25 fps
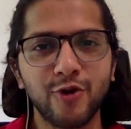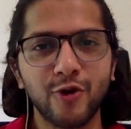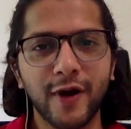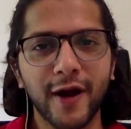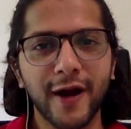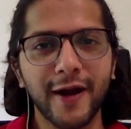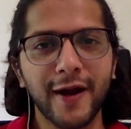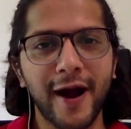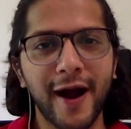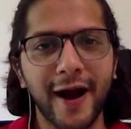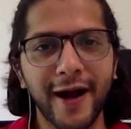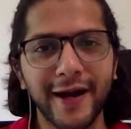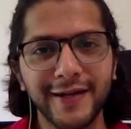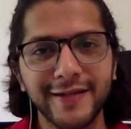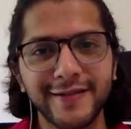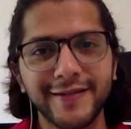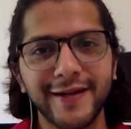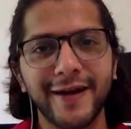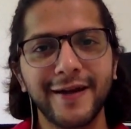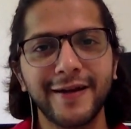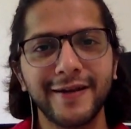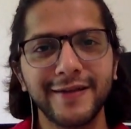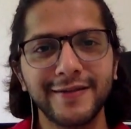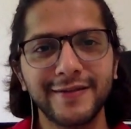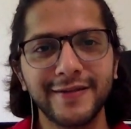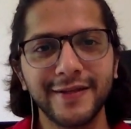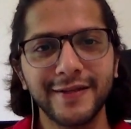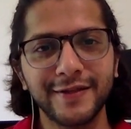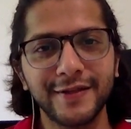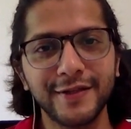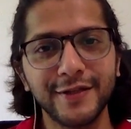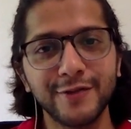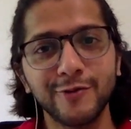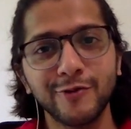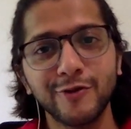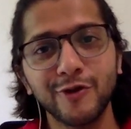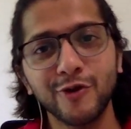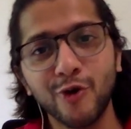look at hindsight and say
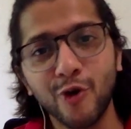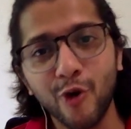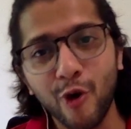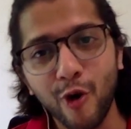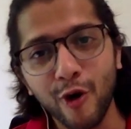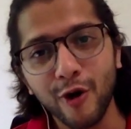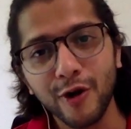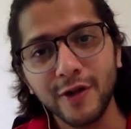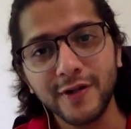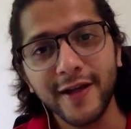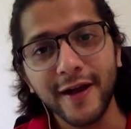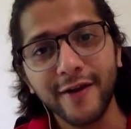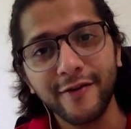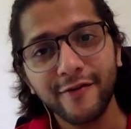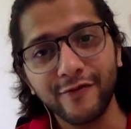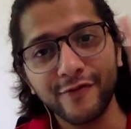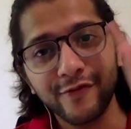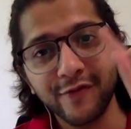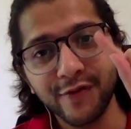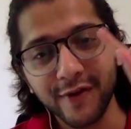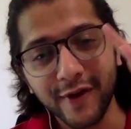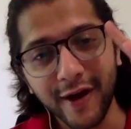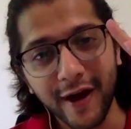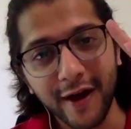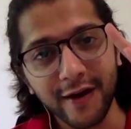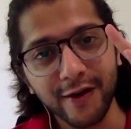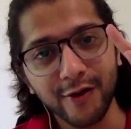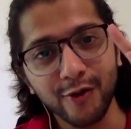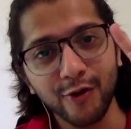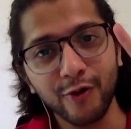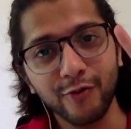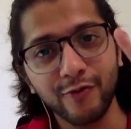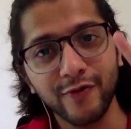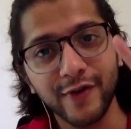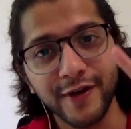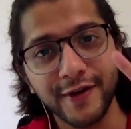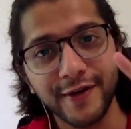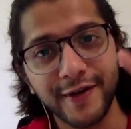these were the calls we